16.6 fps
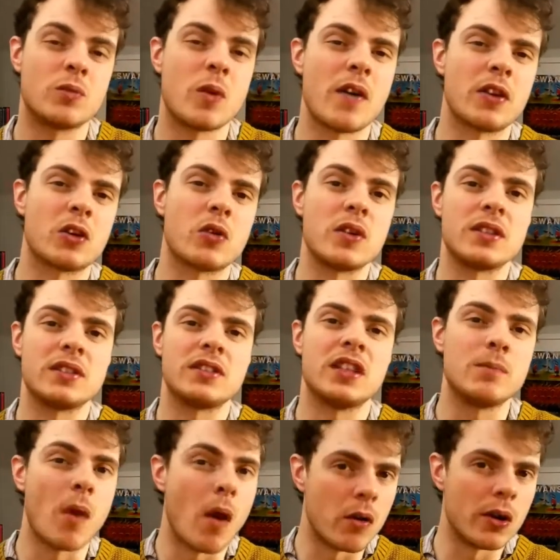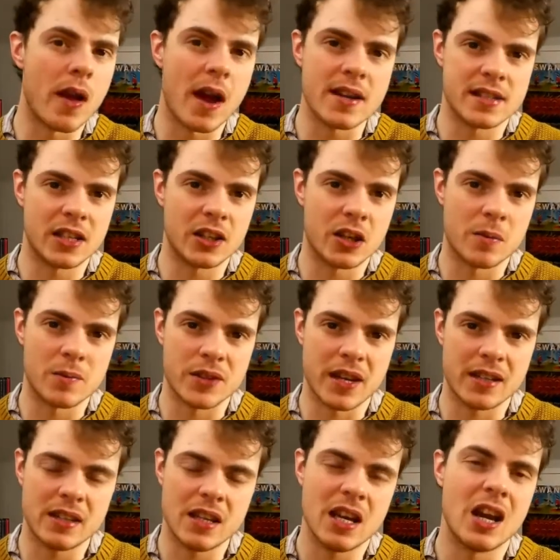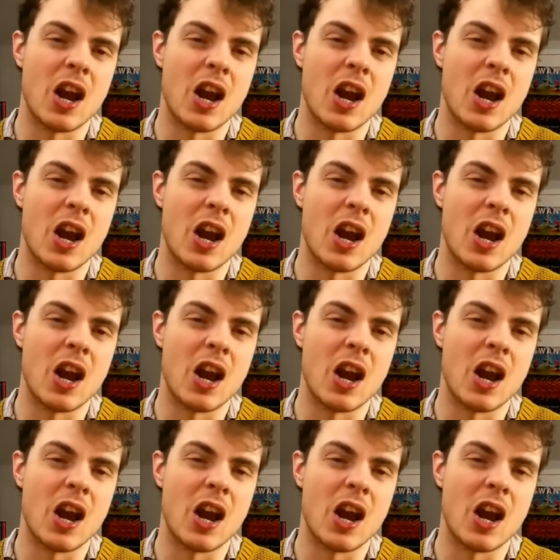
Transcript: where the Christian moralizing comes in,